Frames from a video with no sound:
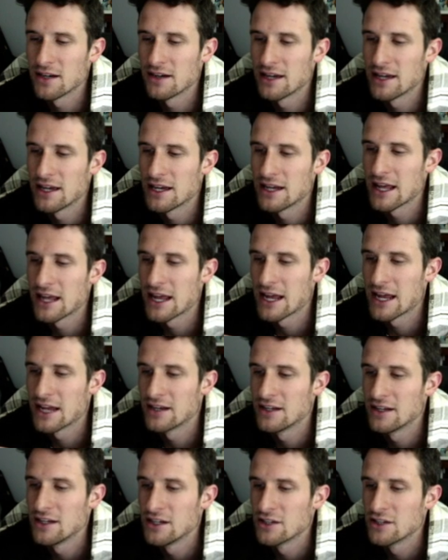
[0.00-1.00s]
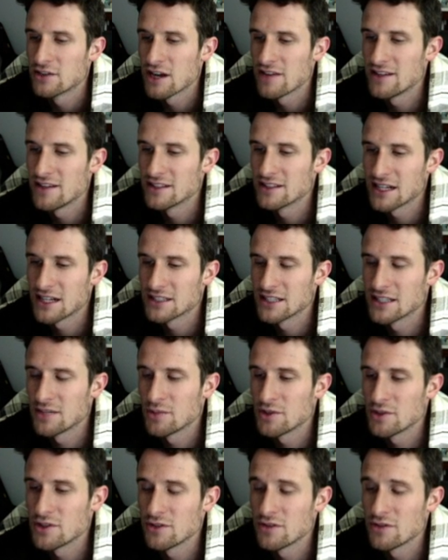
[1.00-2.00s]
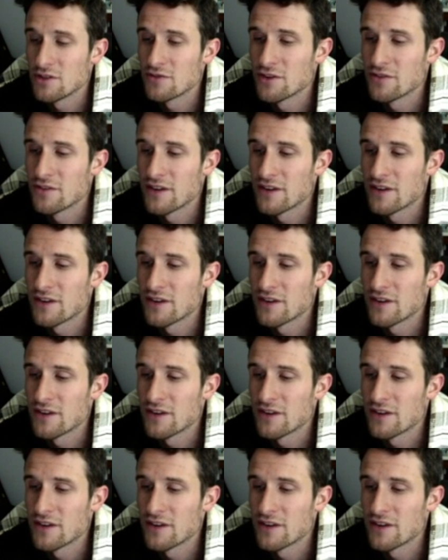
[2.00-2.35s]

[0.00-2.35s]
ahead and train these guys up. 1, 2, 3, 4,